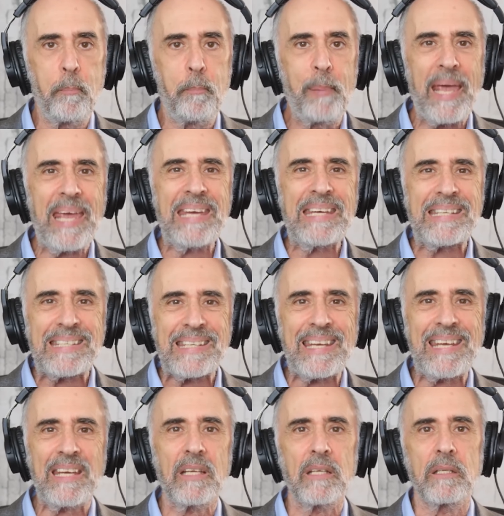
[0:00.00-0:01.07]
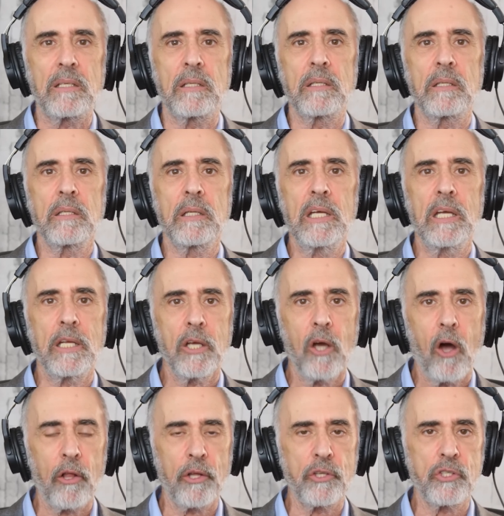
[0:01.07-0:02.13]
baked in
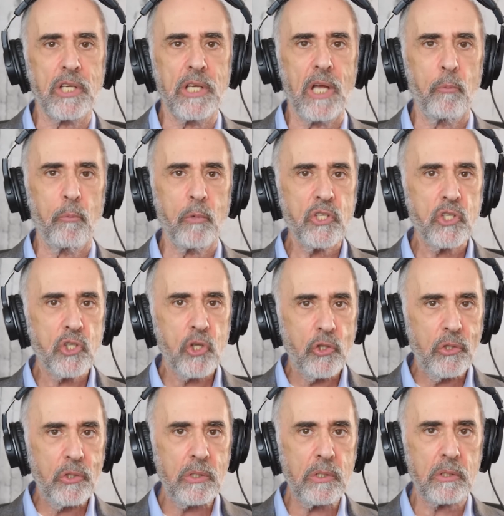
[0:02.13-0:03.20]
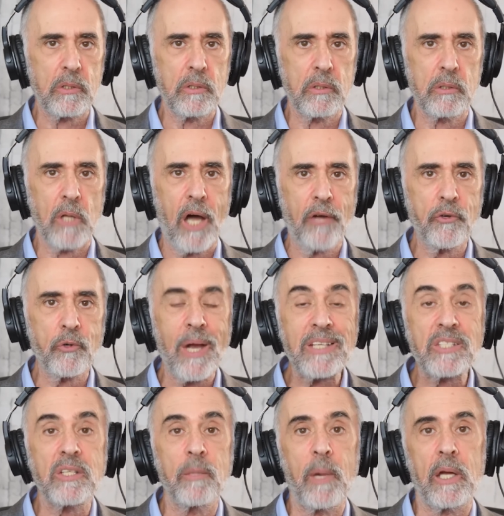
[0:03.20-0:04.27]
ideology, and we shouldn't
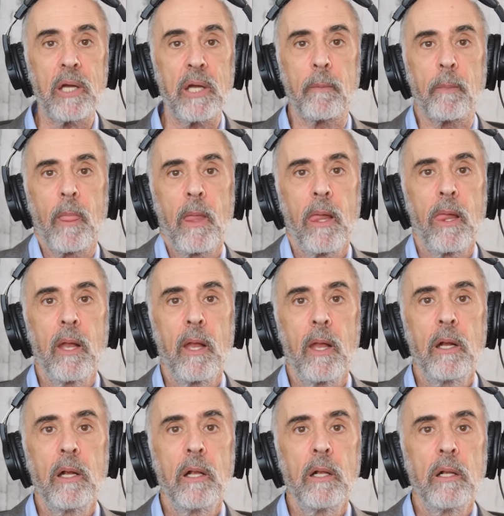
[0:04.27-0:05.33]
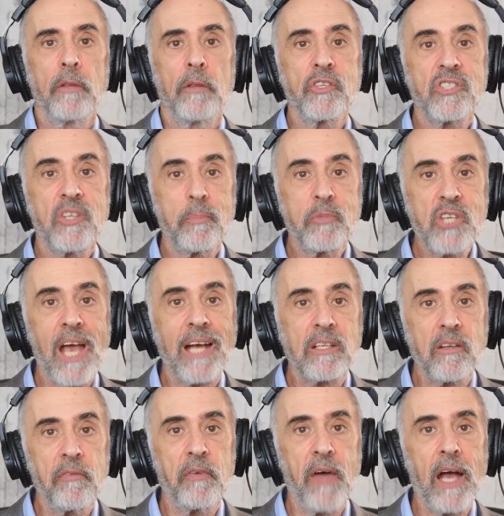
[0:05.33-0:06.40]
underestimate the
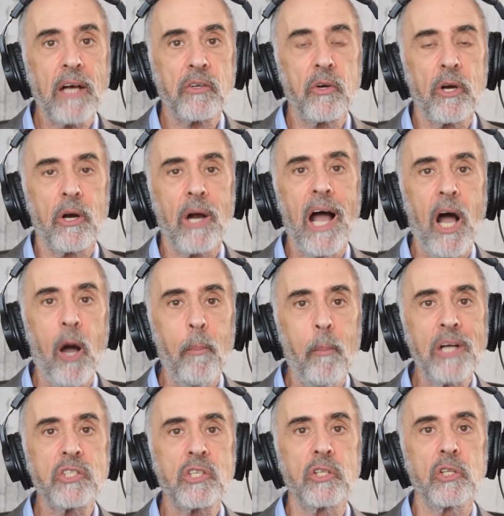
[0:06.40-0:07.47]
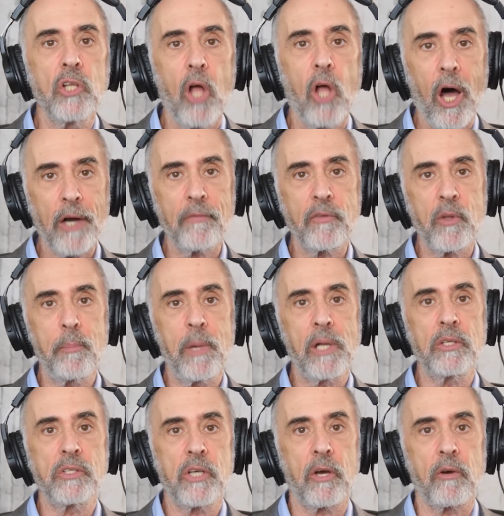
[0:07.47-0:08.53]
subjective factor here. How much a lot of the
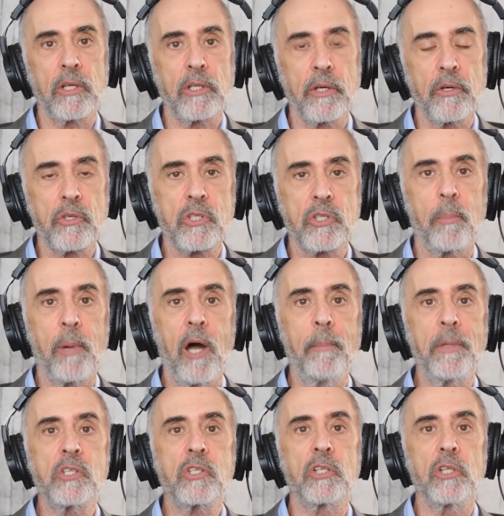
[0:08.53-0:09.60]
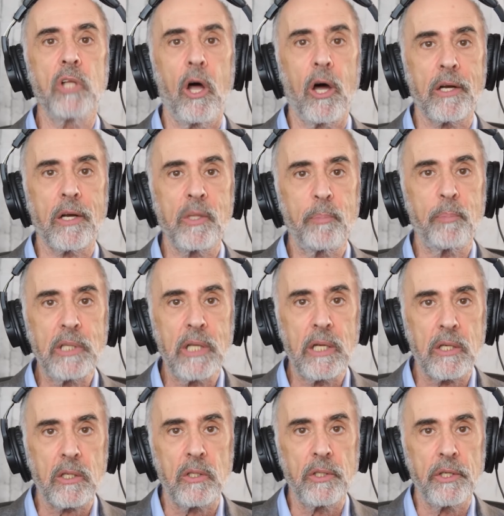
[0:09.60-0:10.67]
military leadership, how much a lot of the
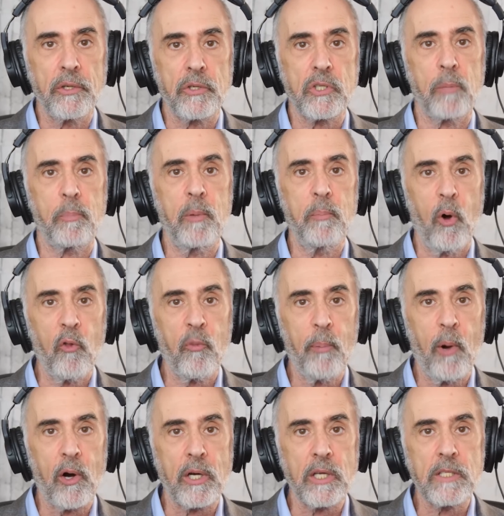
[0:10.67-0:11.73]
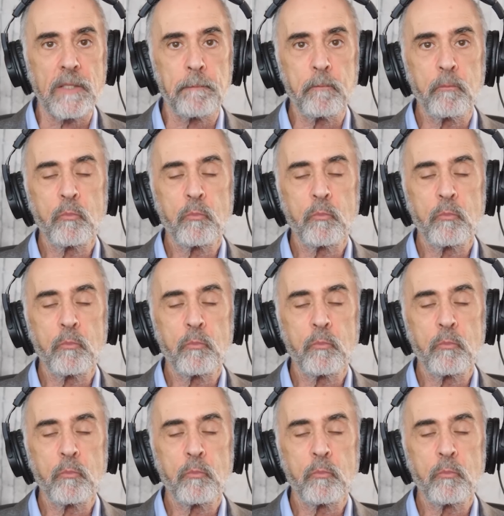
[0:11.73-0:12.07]
political leadership in both parties